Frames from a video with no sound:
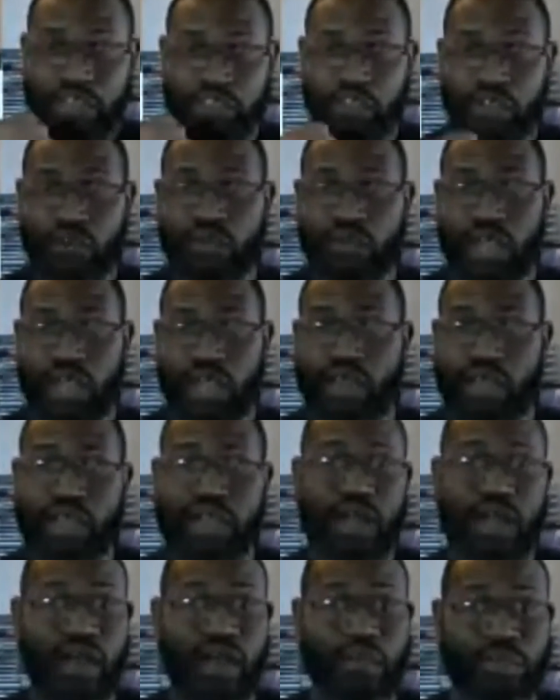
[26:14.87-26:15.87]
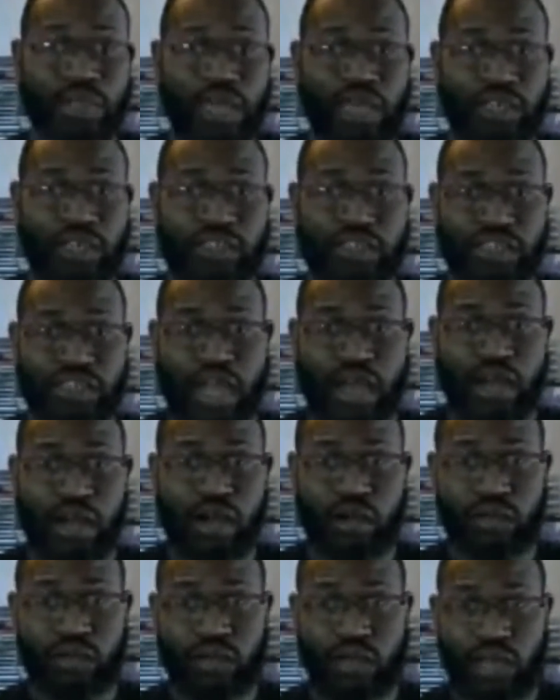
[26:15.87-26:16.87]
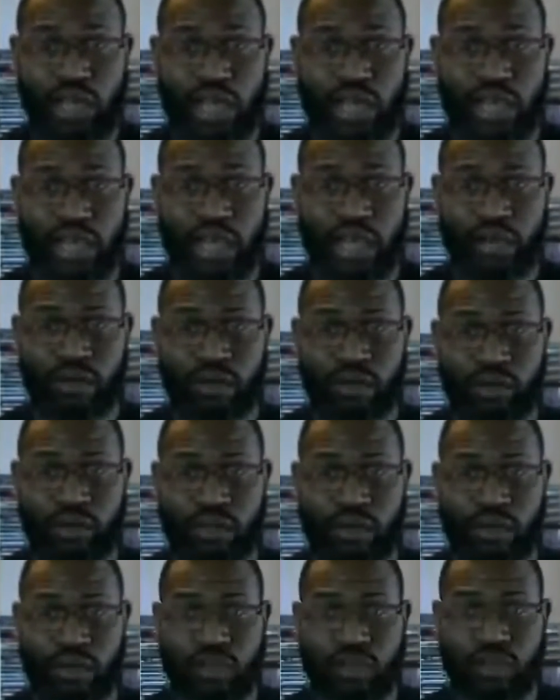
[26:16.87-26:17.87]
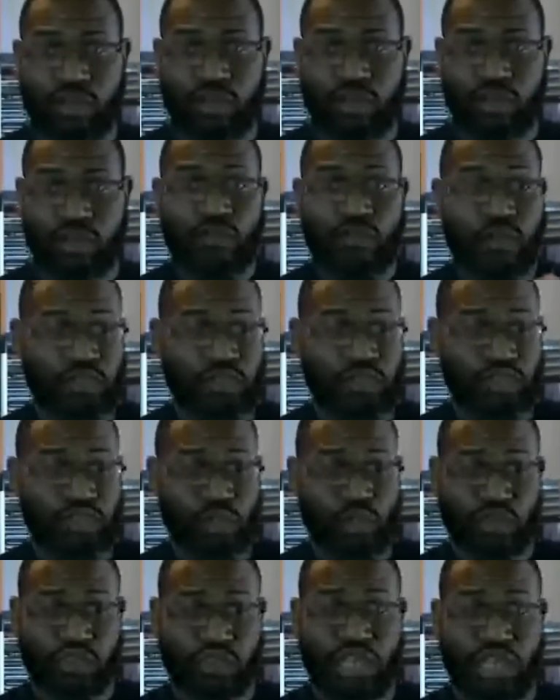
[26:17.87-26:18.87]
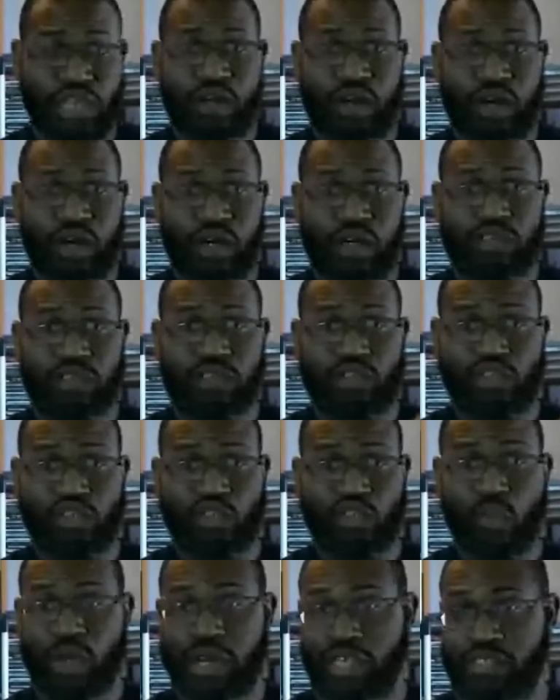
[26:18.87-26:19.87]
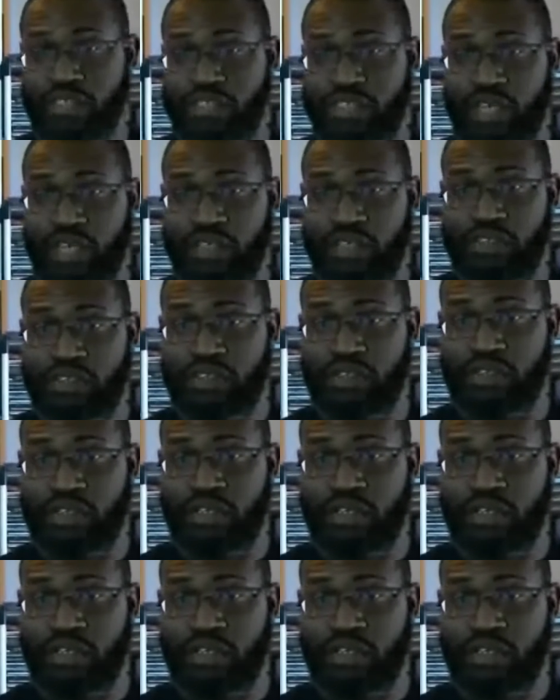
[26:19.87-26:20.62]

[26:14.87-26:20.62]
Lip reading: to create a complex style layout for dudes that are 26